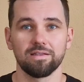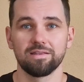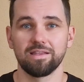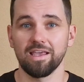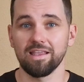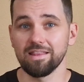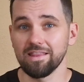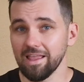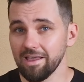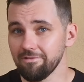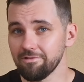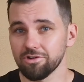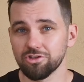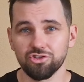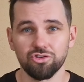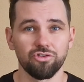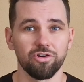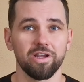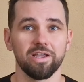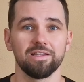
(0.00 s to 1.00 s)
they never
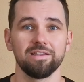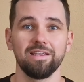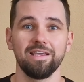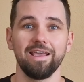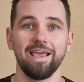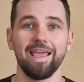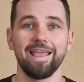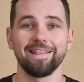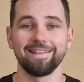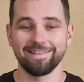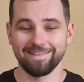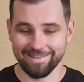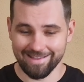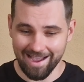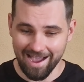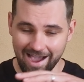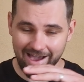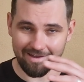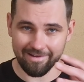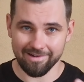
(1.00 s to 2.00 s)
train the
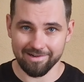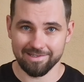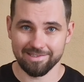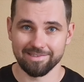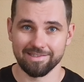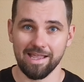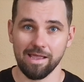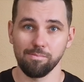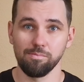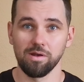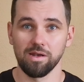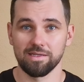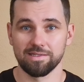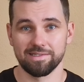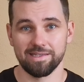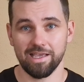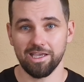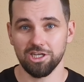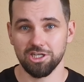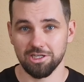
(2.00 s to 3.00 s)
entire
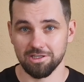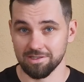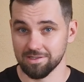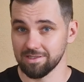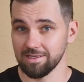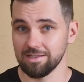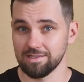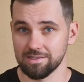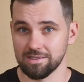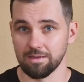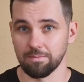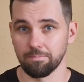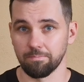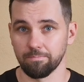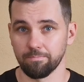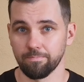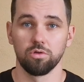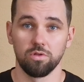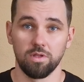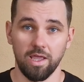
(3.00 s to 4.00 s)
stabilization system.
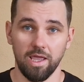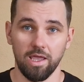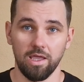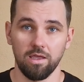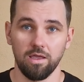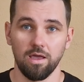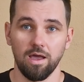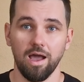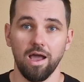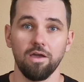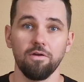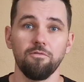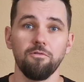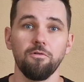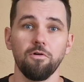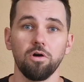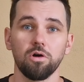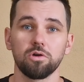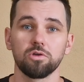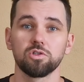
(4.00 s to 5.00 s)
Today, I
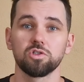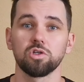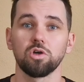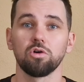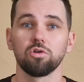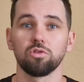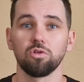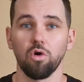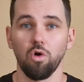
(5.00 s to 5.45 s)
focus on